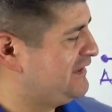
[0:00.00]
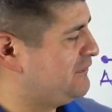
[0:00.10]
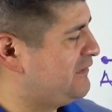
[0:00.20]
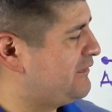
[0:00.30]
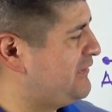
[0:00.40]

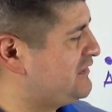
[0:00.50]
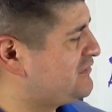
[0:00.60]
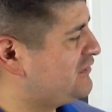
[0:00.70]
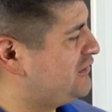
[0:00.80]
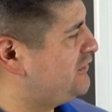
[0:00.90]
you want to make
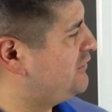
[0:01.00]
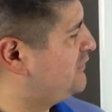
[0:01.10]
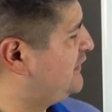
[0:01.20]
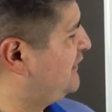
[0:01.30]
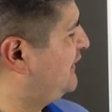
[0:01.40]
sure
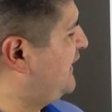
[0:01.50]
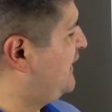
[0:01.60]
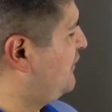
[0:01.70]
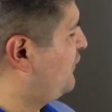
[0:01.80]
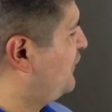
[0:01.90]
the
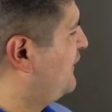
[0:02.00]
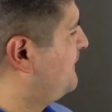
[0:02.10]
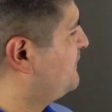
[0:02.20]
length